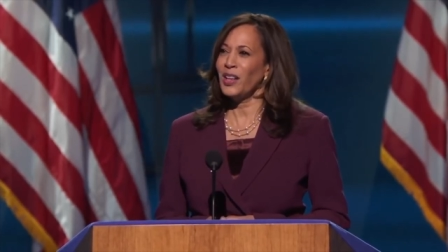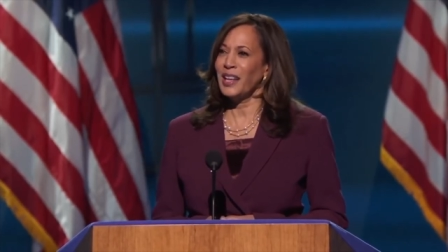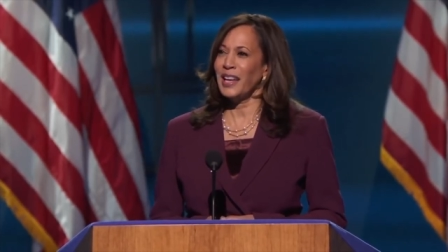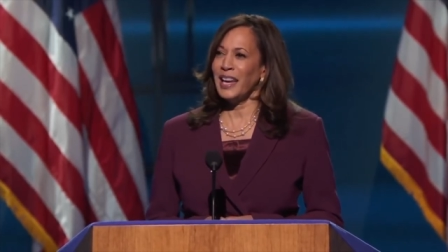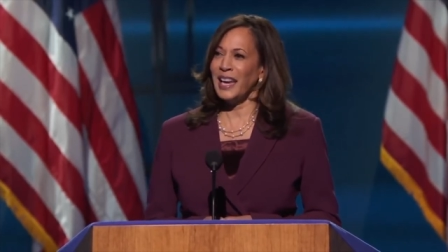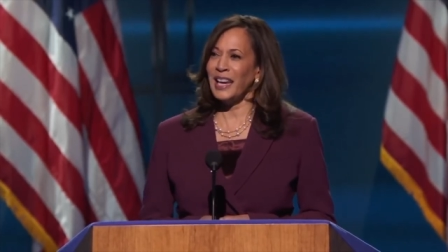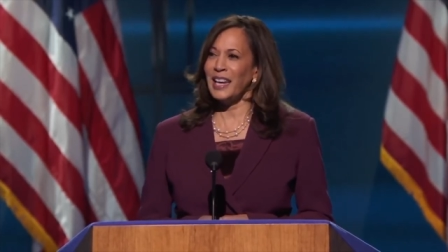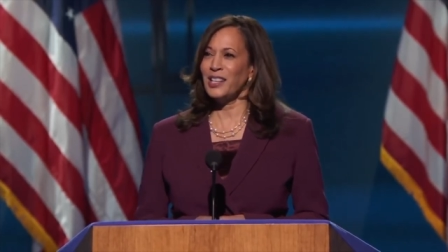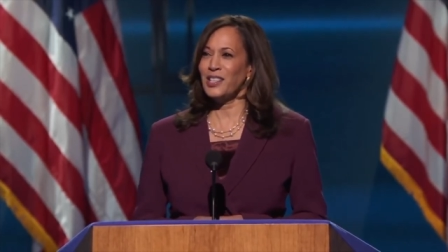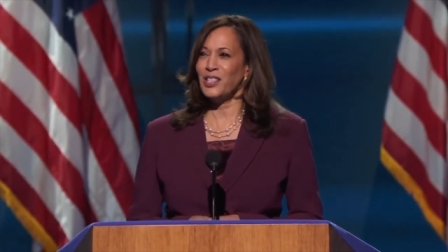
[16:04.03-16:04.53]

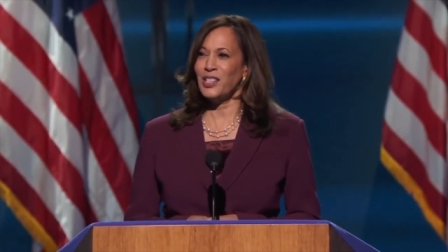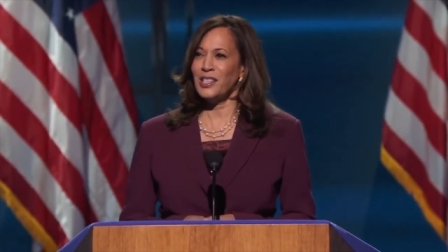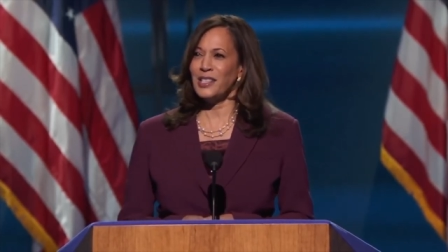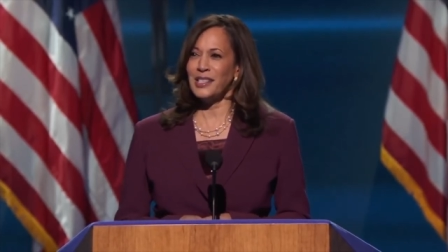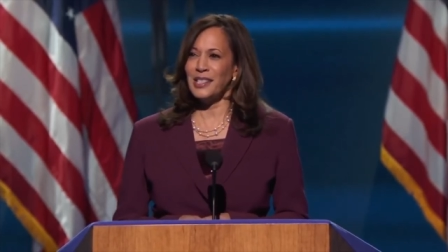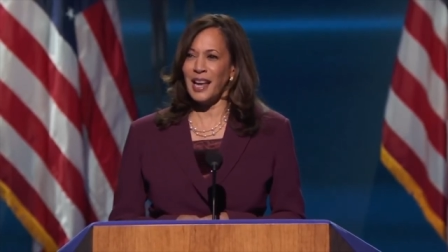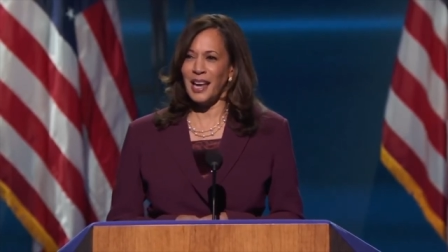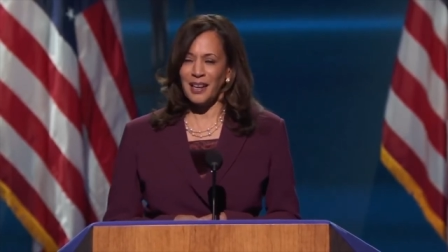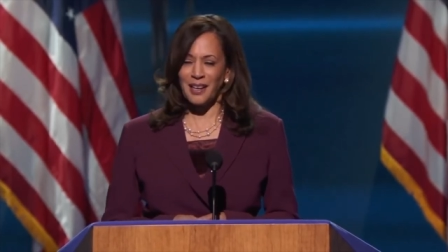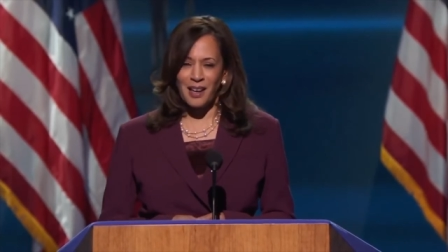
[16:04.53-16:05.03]
ages
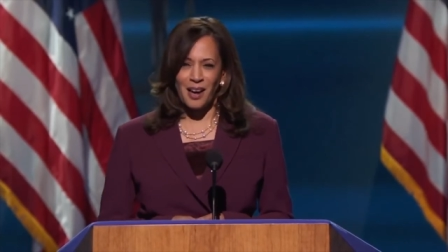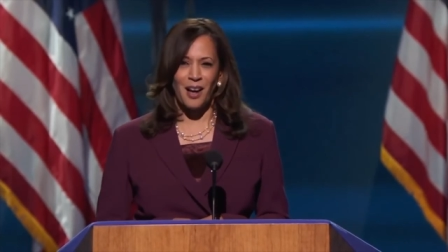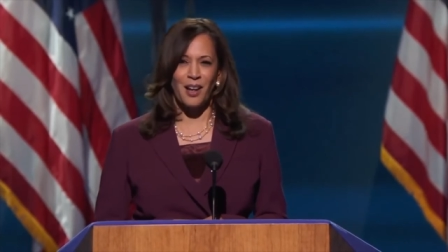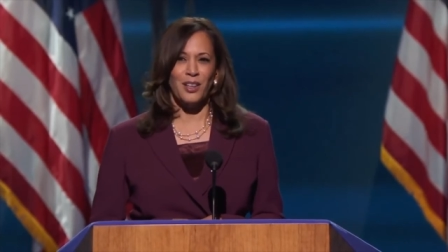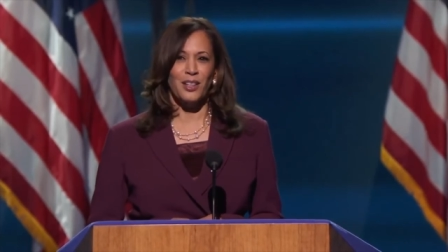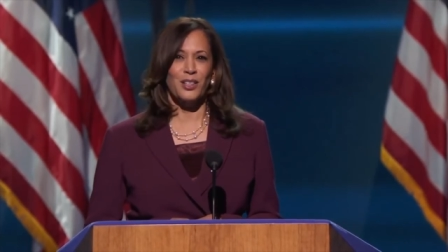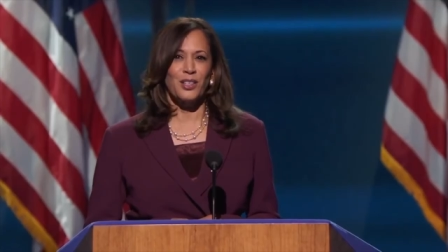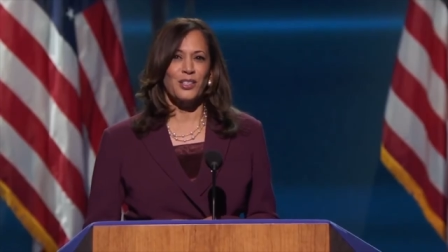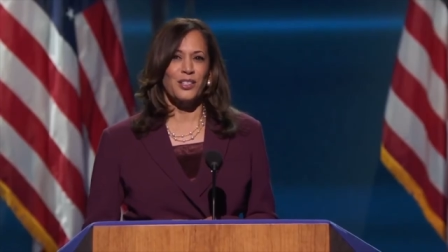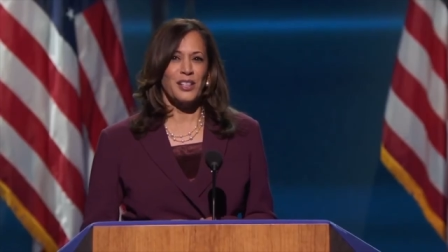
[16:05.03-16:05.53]
and
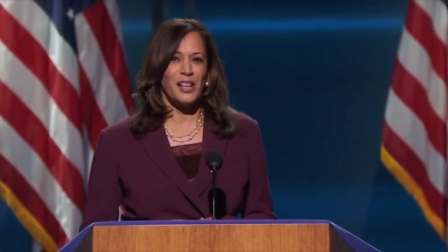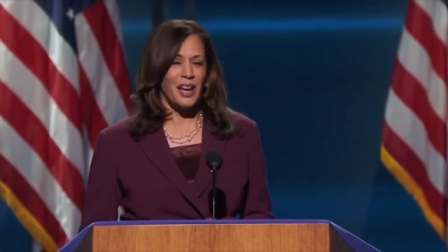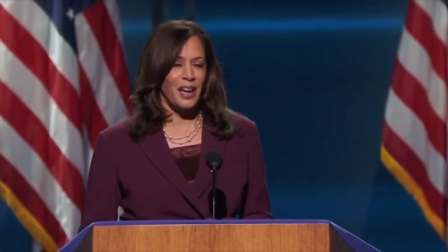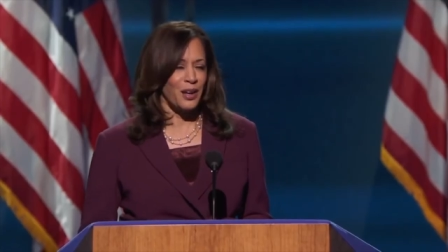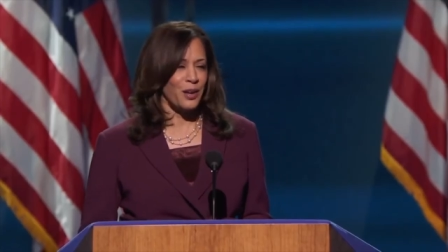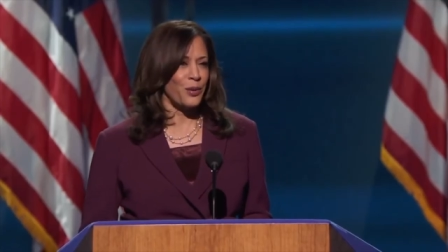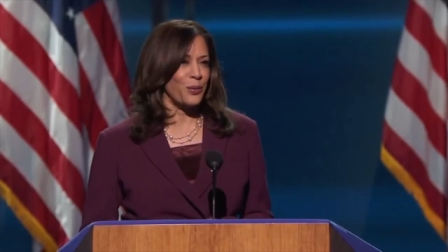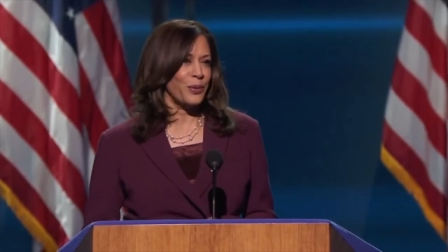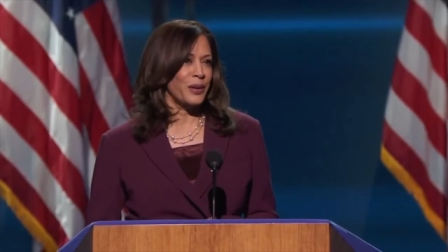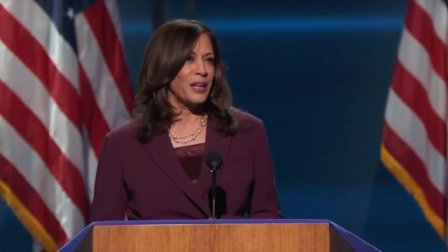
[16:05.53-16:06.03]
colors and
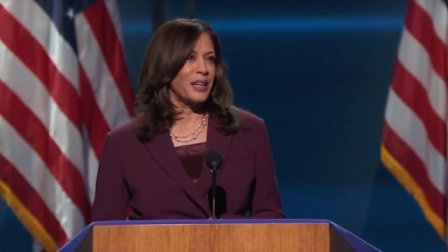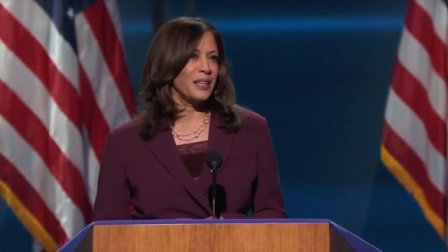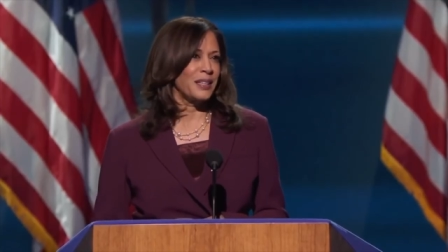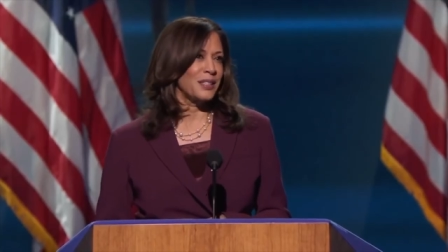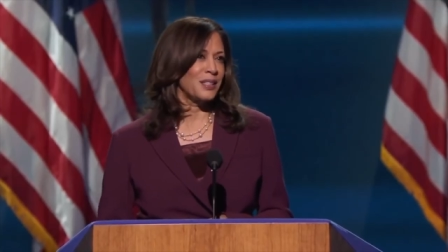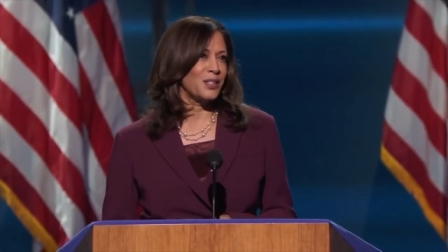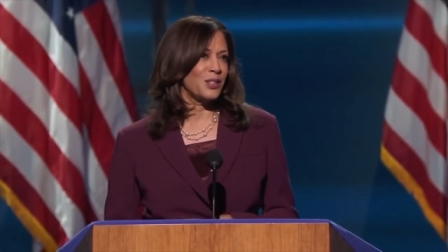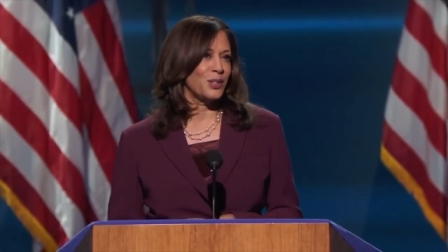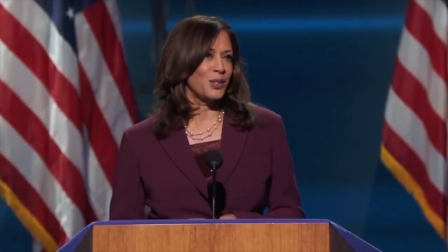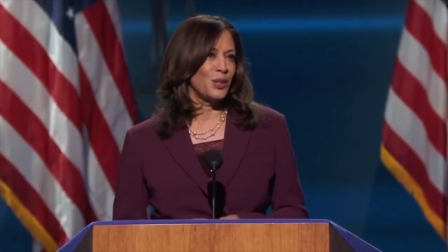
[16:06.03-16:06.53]

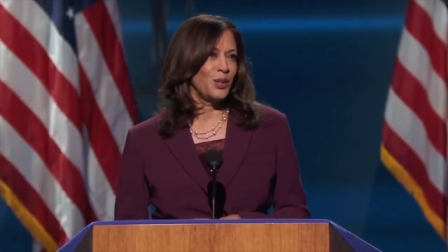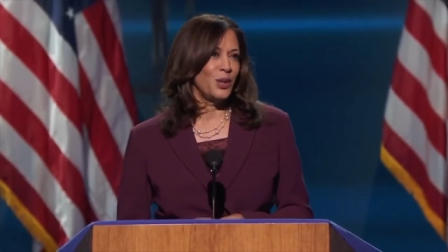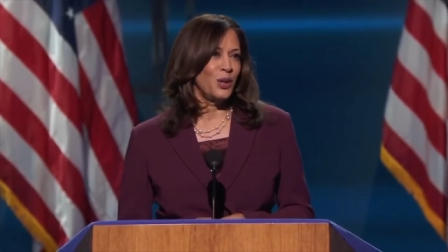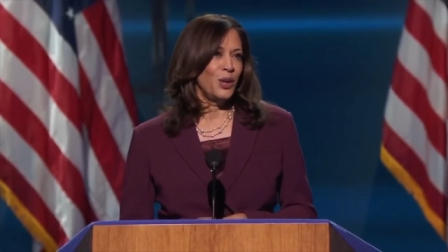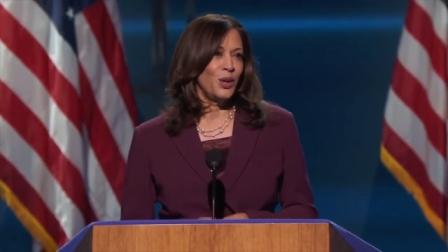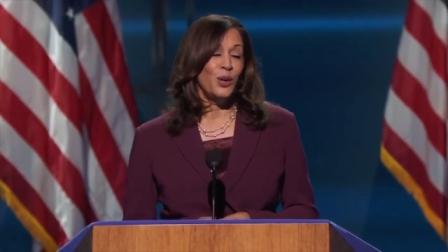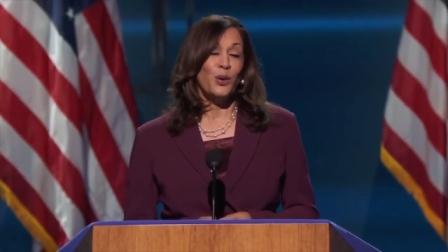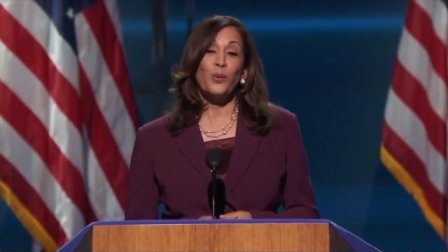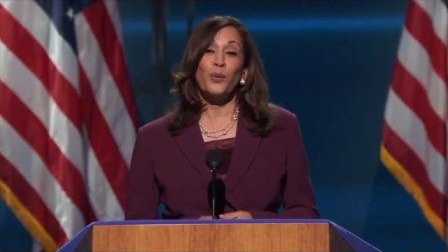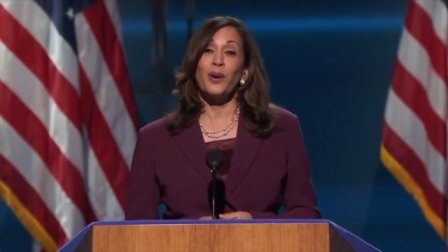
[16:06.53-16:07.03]
creeds
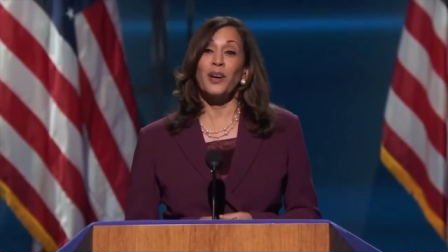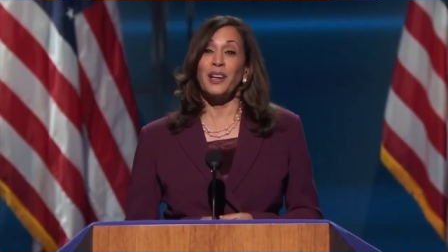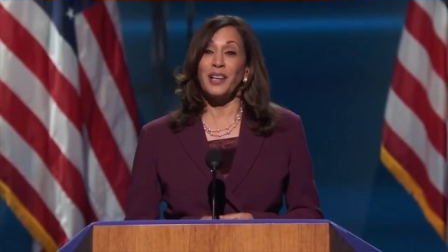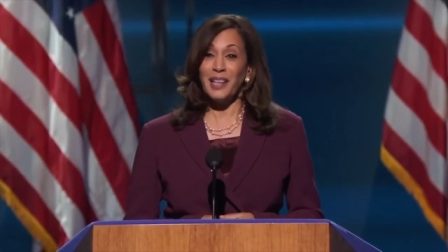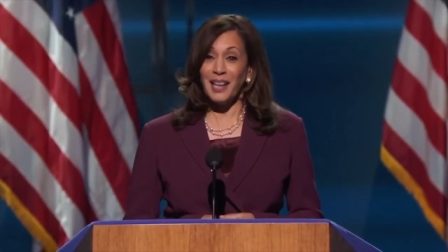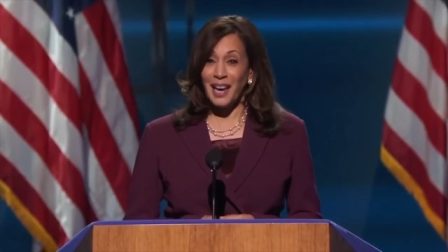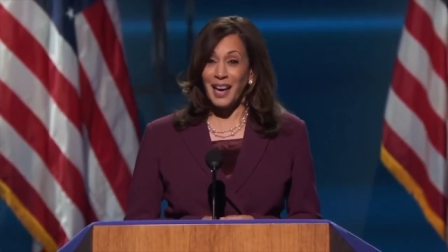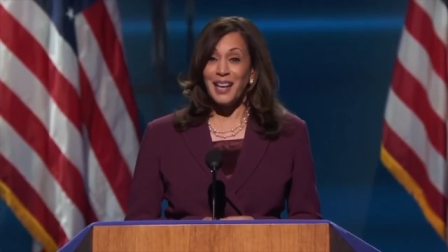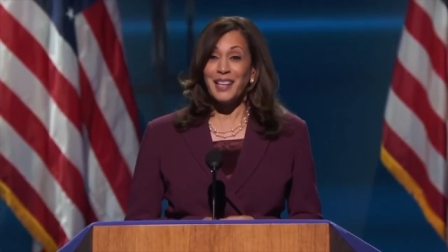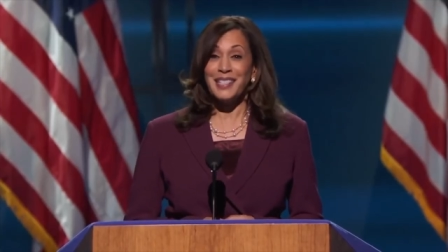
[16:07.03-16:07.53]
who are,
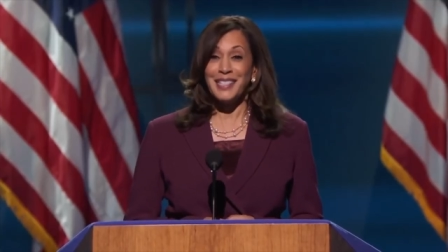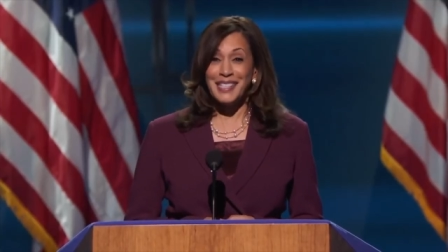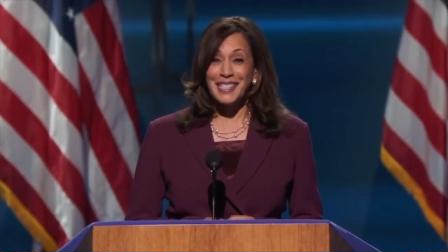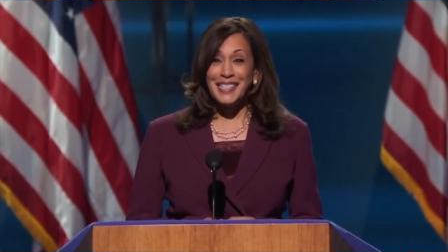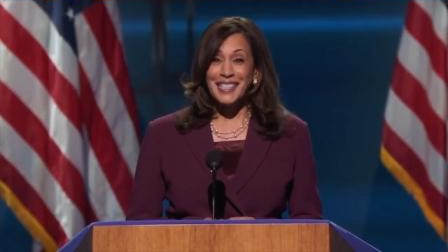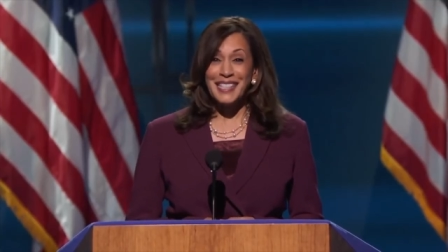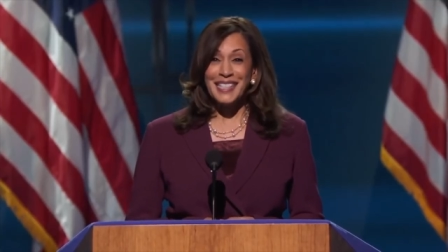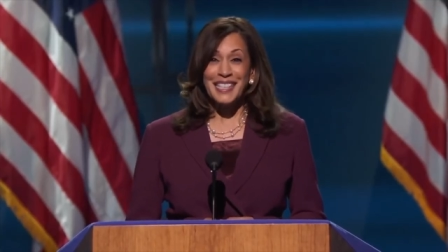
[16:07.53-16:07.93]
yes,